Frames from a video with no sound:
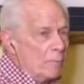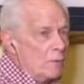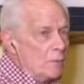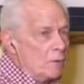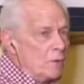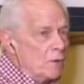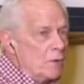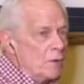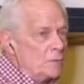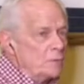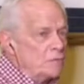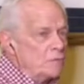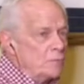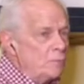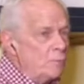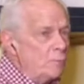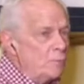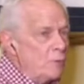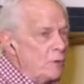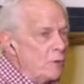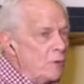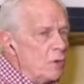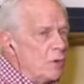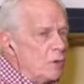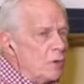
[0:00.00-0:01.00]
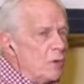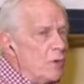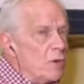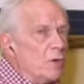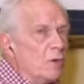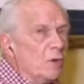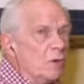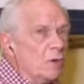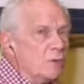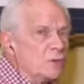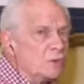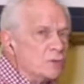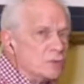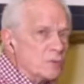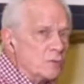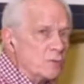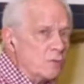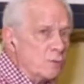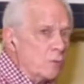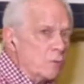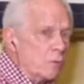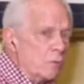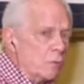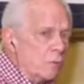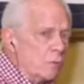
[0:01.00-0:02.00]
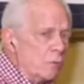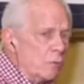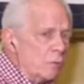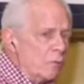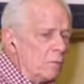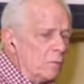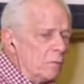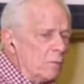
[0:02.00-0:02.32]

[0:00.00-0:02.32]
me to be in tune.